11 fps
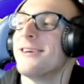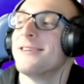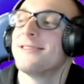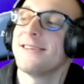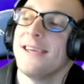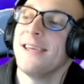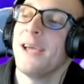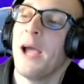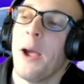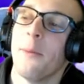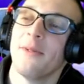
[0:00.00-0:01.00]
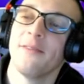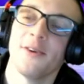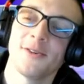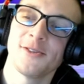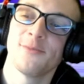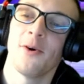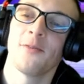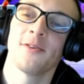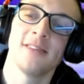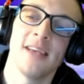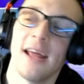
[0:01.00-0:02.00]
C, play versus mode
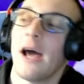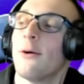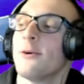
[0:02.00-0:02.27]
for 10 hours.